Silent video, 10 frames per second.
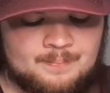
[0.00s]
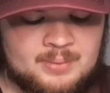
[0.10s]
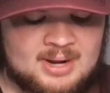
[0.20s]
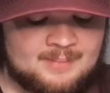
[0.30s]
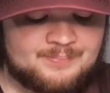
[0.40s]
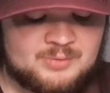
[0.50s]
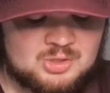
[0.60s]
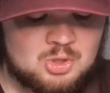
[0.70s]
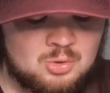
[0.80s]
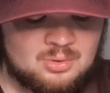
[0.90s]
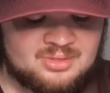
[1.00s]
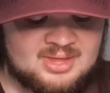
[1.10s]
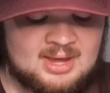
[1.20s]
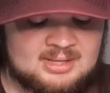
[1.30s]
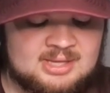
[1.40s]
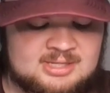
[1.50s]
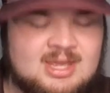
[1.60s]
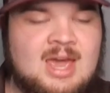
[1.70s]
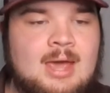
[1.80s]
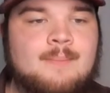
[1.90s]
But I do think this
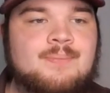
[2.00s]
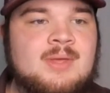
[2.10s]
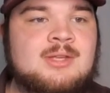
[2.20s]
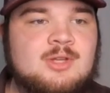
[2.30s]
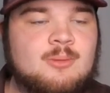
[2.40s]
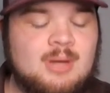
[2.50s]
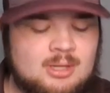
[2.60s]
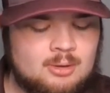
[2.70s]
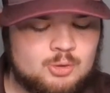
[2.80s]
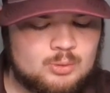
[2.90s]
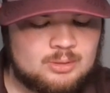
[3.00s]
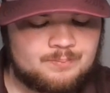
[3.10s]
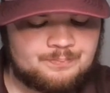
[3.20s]
game is going to be a close one.